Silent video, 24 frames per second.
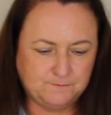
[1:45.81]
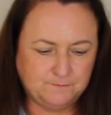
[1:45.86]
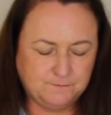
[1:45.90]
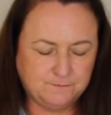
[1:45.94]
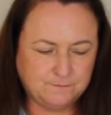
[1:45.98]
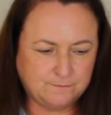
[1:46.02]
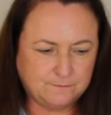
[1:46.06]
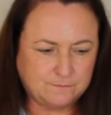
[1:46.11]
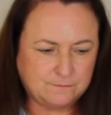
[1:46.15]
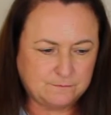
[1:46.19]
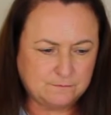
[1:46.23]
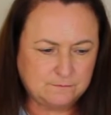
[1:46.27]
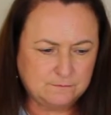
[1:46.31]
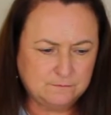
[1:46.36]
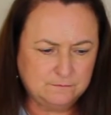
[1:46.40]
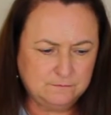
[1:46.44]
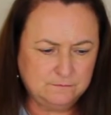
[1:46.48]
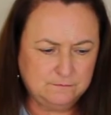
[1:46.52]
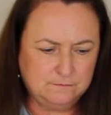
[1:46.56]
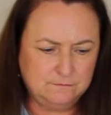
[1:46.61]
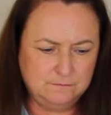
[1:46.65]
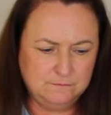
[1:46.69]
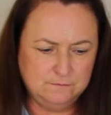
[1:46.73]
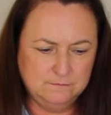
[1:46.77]

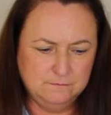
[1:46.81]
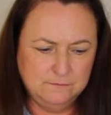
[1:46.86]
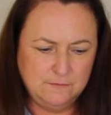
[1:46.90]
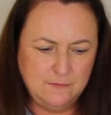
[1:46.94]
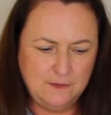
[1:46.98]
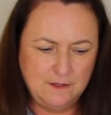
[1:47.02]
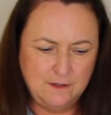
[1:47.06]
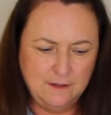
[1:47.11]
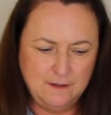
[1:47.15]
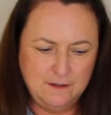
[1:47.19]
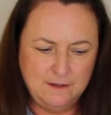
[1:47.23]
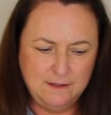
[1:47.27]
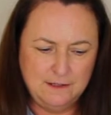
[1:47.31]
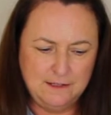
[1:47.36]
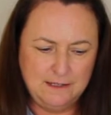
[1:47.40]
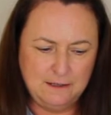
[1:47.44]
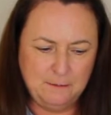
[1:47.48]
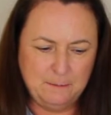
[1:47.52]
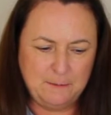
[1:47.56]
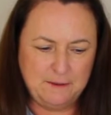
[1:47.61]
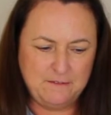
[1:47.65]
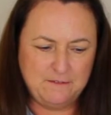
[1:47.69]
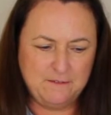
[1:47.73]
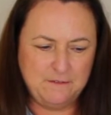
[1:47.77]
a little
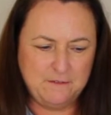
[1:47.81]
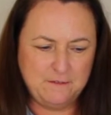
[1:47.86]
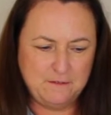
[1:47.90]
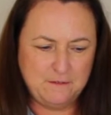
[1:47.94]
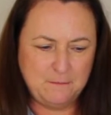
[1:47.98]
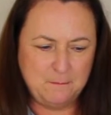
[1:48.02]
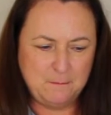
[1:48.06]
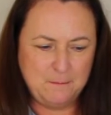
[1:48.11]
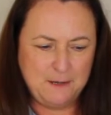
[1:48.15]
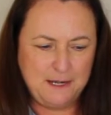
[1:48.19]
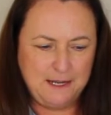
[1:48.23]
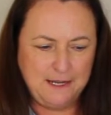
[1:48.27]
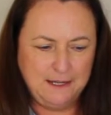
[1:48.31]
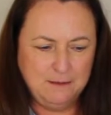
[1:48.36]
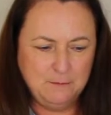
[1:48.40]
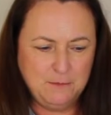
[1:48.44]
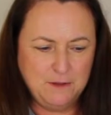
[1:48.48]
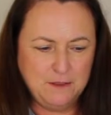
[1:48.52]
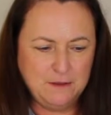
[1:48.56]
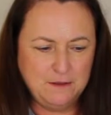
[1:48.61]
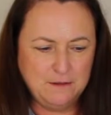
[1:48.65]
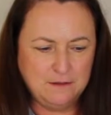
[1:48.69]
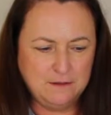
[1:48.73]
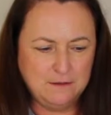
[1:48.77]
bit of bling
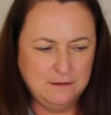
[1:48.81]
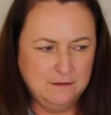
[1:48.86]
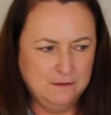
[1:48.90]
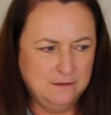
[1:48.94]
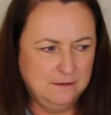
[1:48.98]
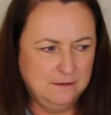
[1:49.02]
with it.